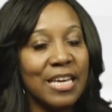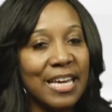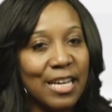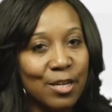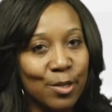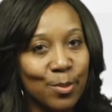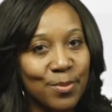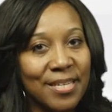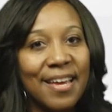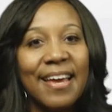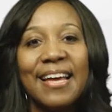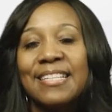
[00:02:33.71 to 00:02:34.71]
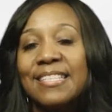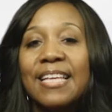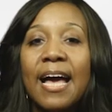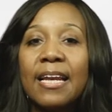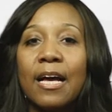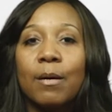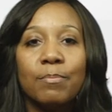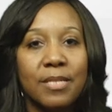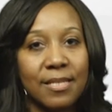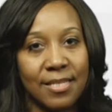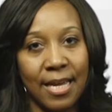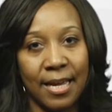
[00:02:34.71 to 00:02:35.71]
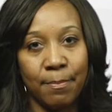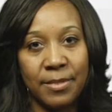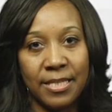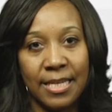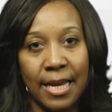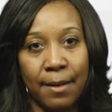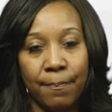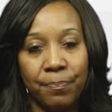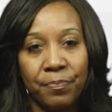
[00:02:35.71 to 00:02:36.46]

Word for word: news and sign up to stay up to date.